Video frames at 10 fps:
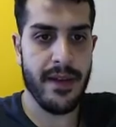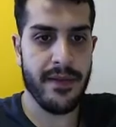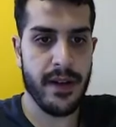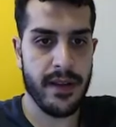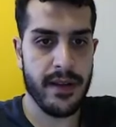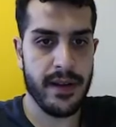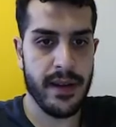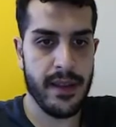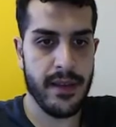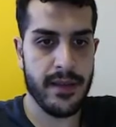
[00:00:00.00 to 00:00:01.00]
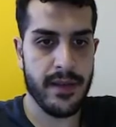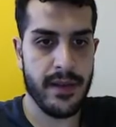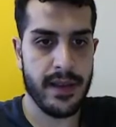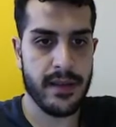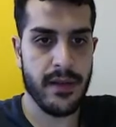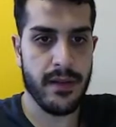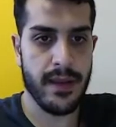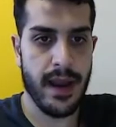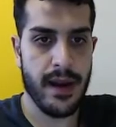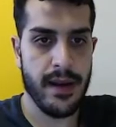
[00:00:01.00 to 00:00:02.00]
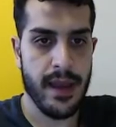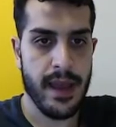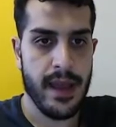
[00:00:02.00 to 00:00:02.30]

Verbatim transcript: every other digit. So let's go there.